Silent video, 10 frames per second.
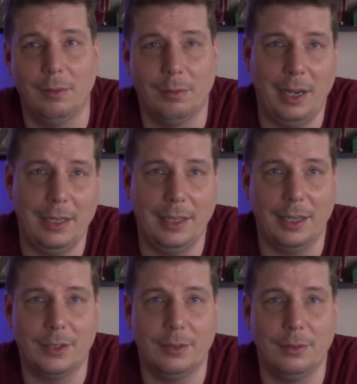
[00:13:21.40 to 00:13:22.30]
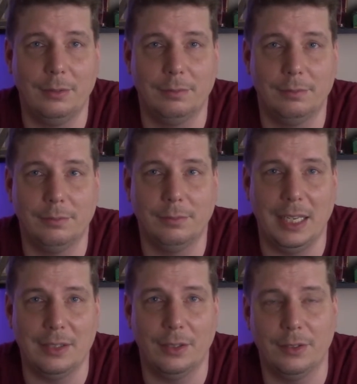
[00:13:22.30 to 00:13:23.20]
right next to
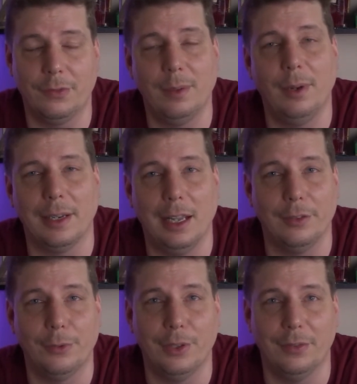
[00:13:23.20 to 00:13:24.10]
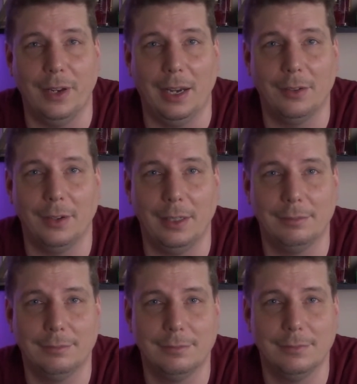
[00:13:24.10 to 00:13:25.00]
Tesla's Fremont, California factory.
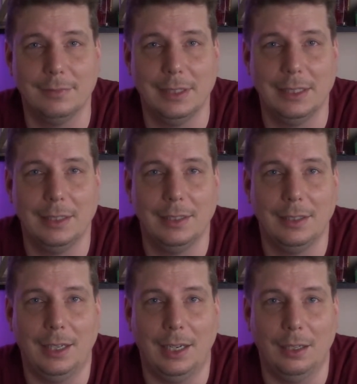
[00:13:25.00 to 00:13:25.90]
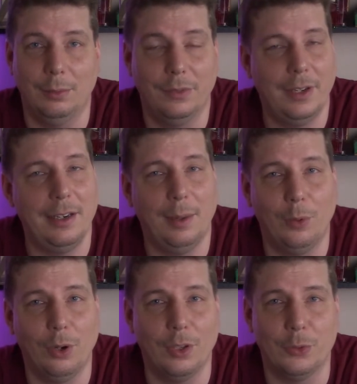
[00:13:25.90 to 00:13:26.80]
We'll find out
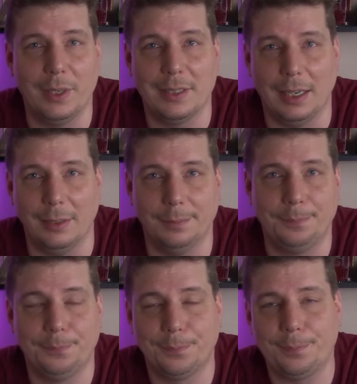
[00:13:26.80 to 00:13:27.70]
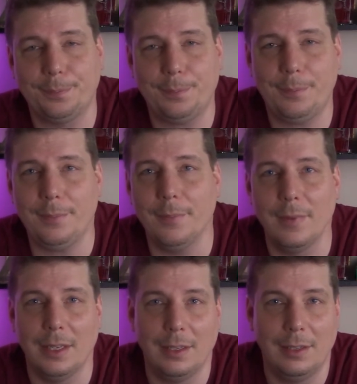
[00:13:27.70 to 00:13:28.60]
more on the 22nd.
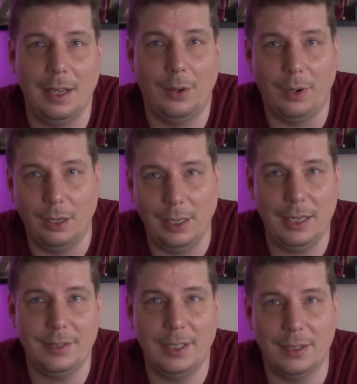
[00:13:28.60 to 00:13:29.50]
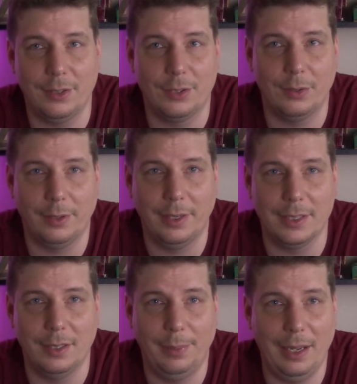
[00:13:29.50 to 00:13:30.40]
Now, our last Tesla story
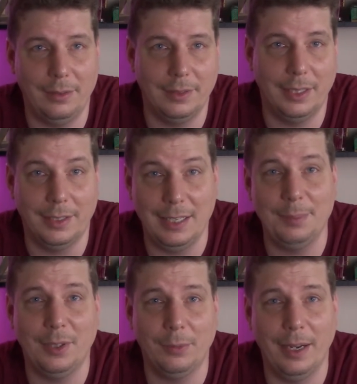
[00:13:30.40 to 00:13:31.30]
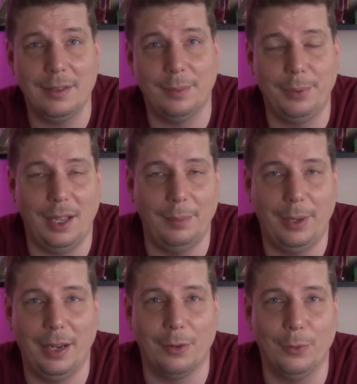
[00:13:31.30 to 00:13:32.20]
is about an attempted ransom plot
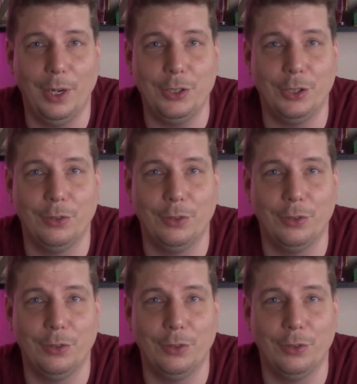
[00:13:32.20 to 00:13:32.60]
by a Russian